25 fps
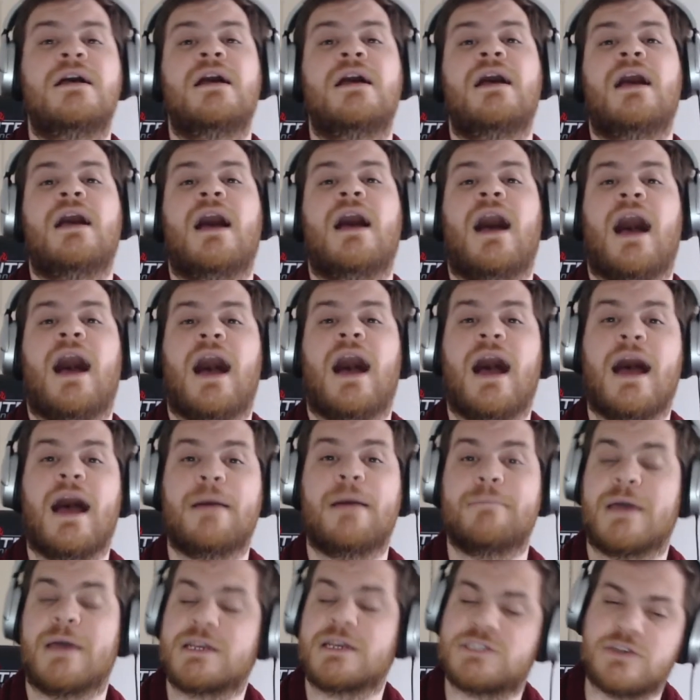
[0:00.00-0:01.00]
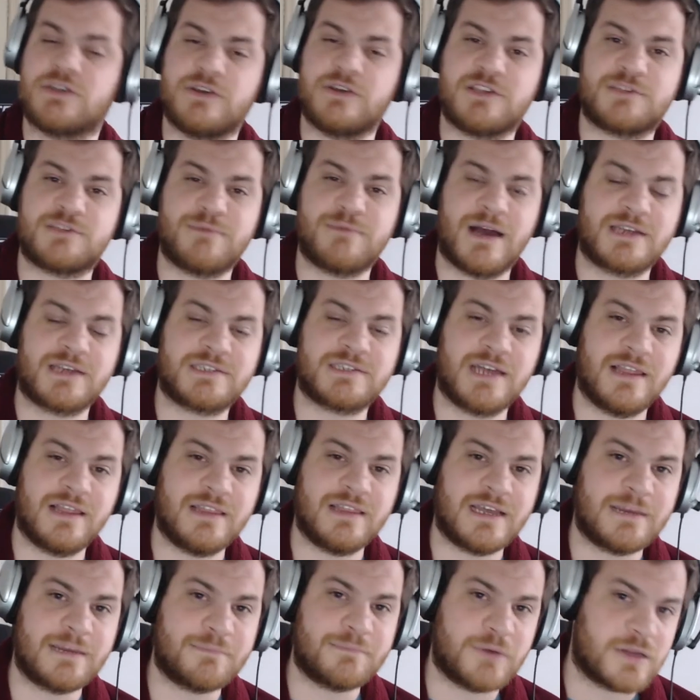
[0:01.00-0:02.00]
And make sure you smash that
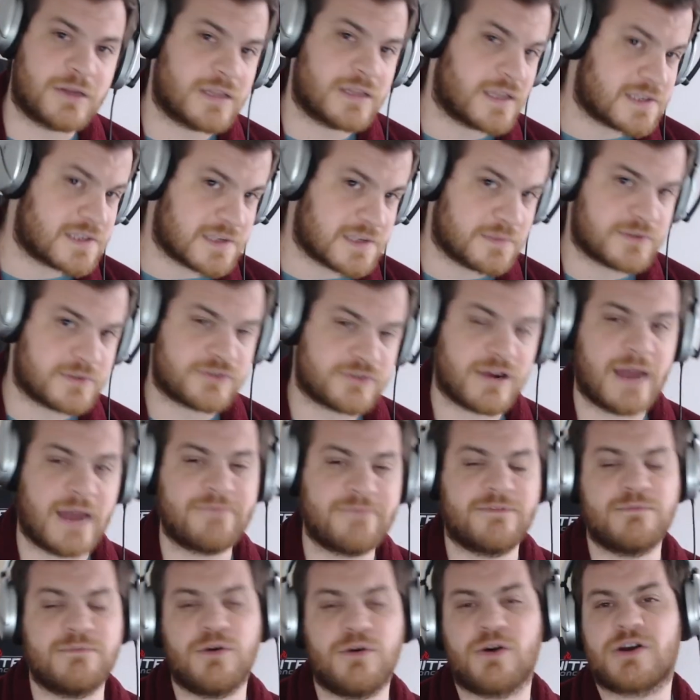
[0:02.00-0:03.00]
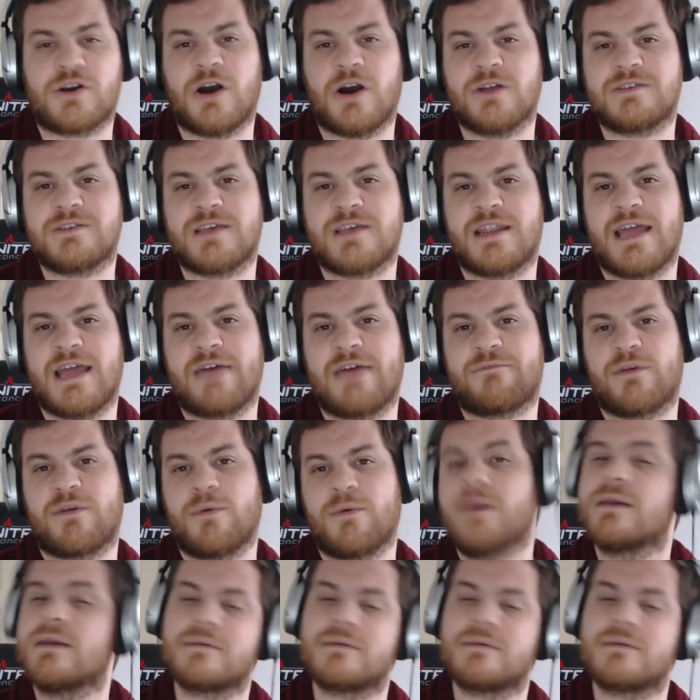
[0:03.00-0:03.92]
like button and subscribe for more content every week.